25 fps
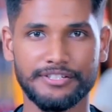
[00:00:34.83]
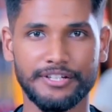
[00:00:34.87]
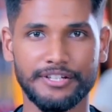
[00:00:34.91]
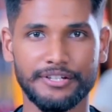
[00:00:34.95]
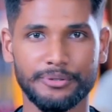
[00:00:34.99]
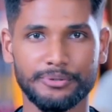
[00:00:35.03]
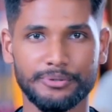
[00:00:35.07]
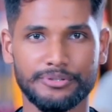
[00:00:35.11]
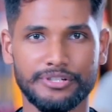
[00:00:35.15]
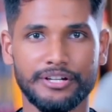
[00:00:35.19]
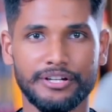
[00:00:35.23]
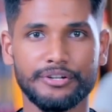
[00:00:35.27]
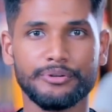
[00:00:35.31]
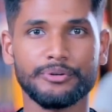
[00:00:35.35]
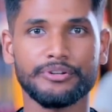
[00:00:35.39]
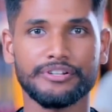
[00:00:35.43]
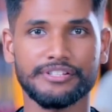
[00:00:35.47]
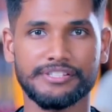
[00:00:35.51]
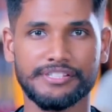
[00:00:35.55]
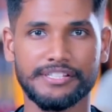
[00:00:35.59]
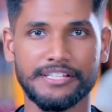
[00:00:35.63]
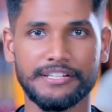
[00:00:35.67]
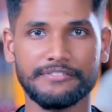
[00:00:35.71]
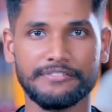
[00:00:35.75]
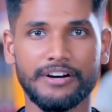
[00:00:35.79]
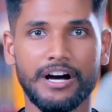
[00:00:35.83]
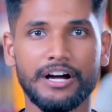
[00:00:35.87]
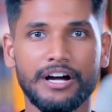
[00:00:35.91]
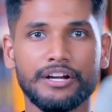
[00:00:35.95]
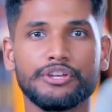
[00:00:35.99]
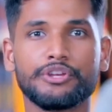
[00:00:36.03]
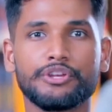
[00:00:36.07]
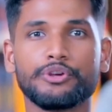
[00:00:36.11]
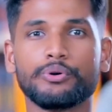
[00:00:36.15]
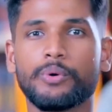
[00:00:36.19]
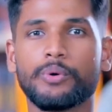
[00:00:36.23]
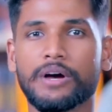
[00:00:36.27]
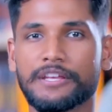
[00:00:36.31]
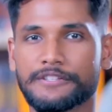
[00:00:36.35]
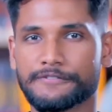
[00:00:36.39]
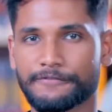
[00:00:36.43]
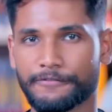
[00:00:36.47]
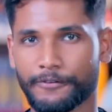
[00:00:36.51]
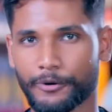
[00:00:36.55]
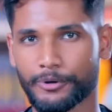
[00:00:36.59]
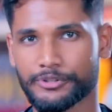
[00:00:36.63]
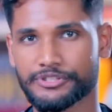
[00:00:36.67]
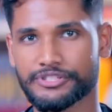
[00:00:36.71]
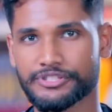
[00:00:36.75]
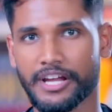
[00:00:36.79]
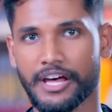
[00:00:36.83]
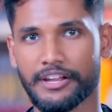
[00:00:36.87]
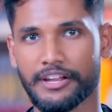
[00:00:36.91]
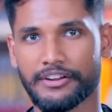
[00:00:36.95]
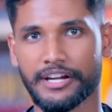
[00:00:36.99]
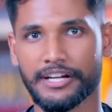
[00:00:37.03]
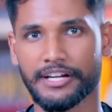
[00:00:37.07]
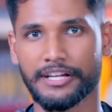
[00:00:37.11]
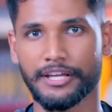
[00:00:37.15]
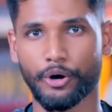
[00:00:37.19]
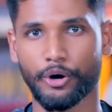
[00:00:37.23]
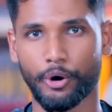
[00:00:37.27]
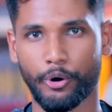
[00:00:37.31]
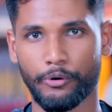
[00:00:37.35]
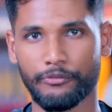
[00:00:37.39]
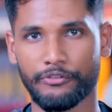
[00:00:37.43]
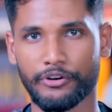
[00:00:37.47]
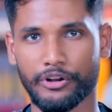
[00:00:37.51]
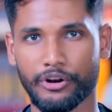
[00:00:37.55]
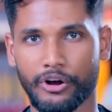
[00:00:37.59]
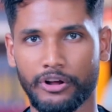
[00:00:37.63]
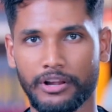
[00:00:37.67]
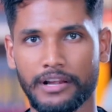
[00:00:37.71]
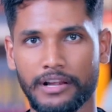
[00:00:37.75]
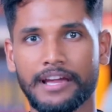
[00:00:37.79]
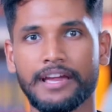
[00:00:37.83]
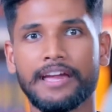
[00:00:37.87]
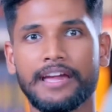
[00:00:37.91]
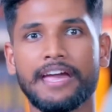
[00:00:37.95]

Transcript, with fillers: institution to receive a QS 4-star rating overall